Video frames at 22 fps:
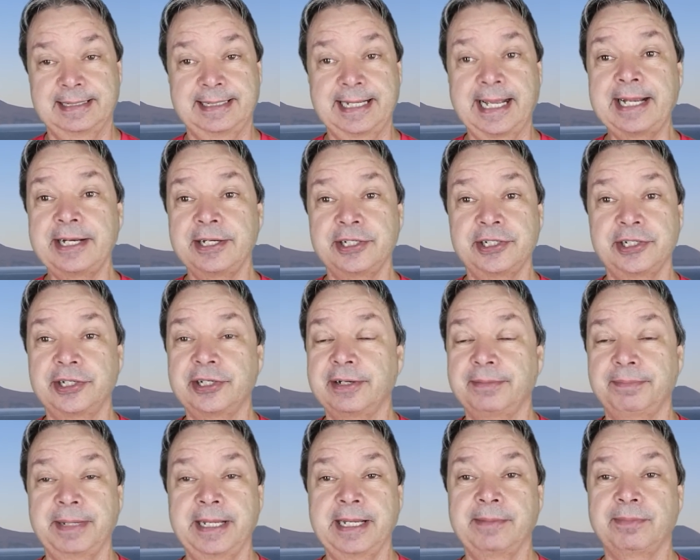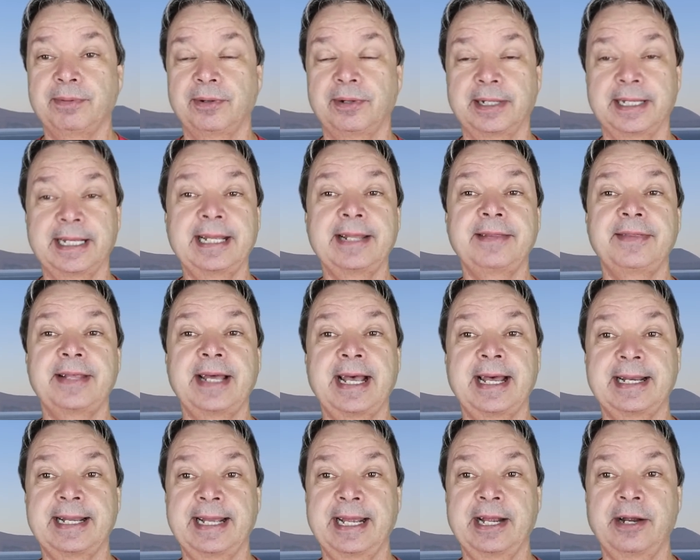danger to people in
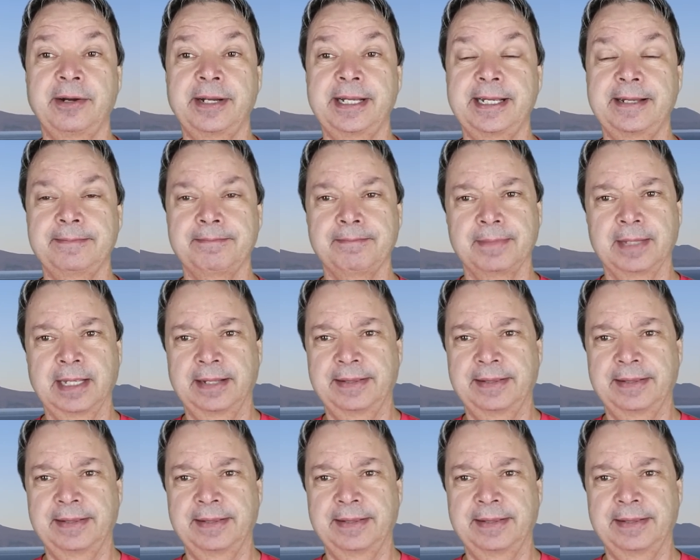that area.